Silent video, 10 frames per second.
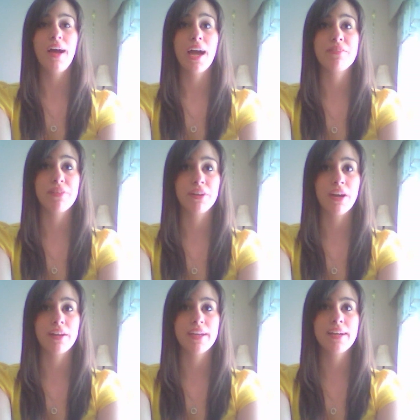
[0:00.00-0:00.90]
I figured
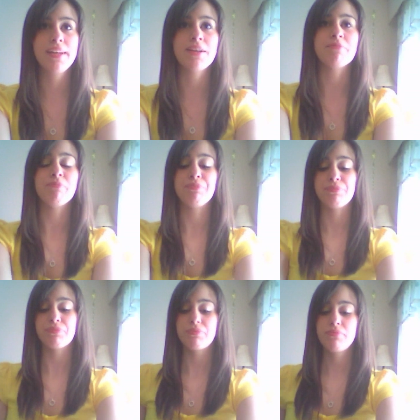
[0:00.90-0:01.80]
how to get it
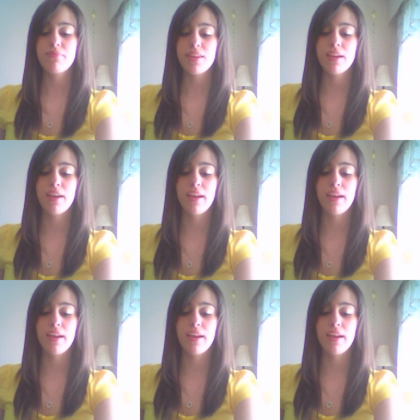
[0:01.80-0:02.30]
in.